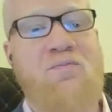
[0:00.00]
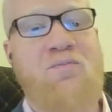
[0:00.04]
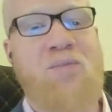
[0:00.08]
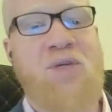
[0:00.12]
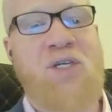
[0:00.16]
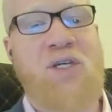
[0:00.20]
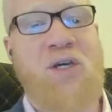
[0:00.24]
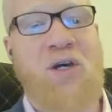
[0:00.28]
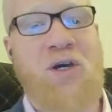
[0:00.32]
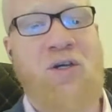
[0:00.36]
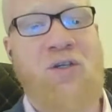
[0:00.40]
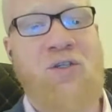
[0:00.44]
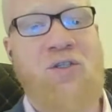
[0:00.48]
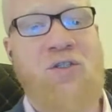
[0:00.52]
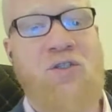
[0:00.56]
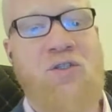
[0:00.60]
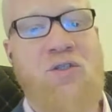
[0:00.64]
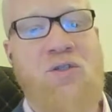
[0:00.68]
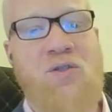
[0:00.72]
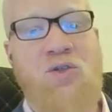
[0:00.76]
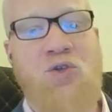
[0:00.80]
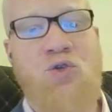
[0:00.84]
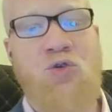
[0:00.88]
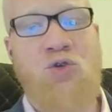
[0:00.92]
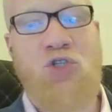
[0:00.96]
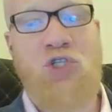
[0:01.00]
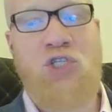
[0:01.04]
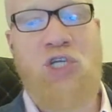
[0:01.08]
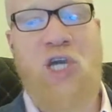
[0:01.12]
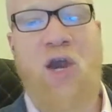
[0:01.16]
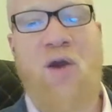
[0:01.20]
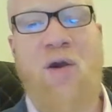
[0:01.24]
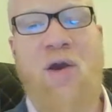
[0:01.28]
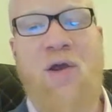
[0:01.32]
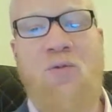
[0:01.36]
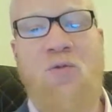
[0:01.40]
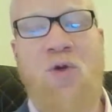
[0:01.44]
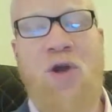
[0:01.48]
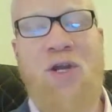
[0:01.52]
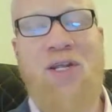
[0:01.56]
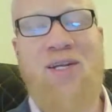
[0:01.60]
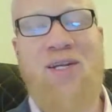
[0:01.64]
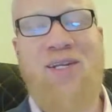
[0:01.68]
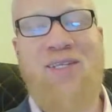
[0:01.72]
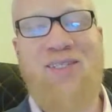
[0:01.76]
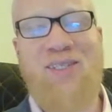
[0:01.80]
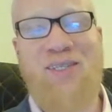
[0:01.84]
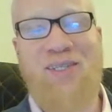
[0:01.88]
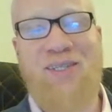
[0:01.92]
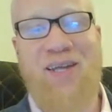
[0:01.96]
Because you share it when it
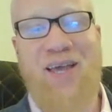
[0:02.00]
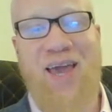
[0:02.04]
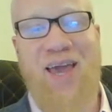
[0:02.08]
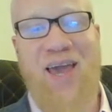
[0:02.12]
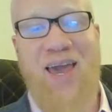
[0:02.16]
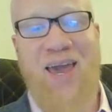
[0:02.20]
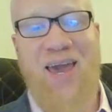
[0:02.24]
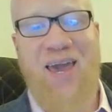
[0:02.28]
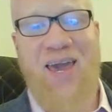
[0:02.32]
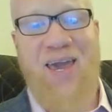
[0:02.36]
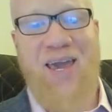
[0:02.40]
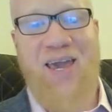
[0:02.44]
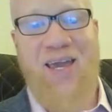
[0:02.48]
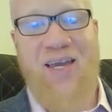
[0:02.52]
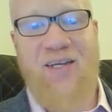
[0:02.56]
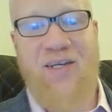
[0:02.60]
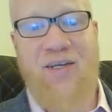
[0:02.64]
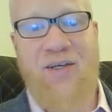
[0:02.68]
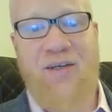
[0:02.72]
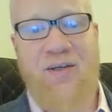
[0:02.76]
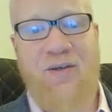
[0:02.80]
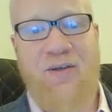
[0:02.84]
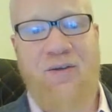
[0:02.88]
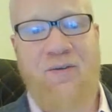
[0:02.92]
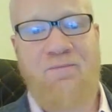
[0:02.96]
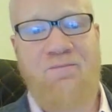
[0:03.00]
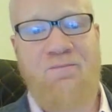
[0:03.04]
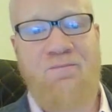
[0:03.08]
is an aid